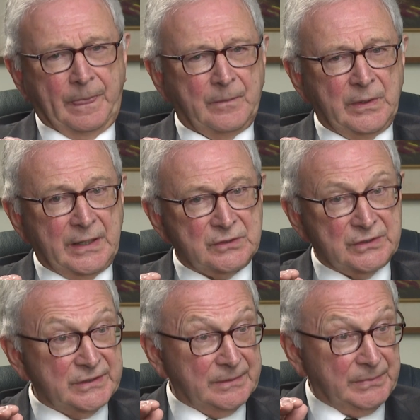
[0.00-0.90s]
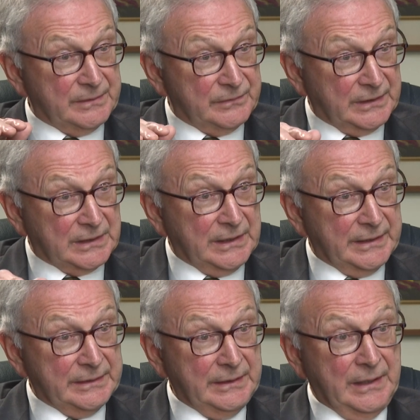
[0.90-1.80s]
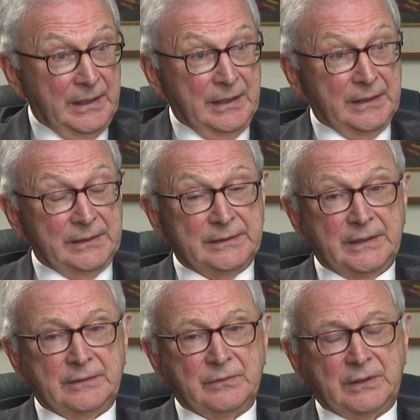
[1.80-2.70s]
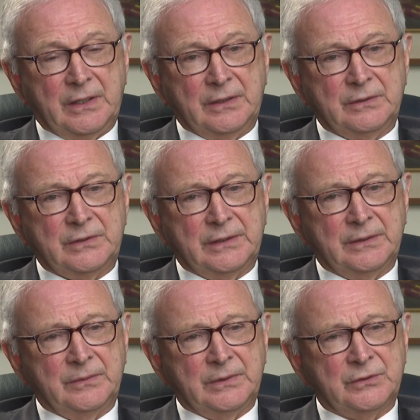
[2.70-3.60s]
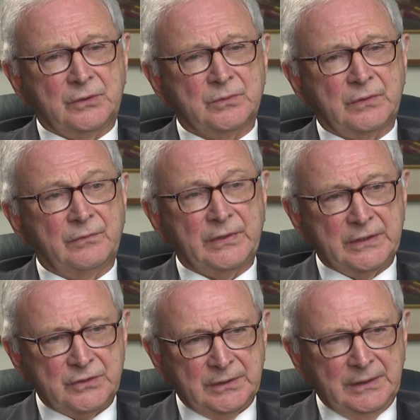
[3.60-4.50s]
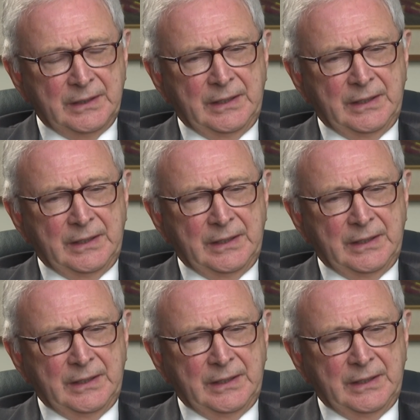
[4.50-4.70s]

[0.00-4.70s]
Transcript: We actually see a bit of decline in that regard in terms of inflation.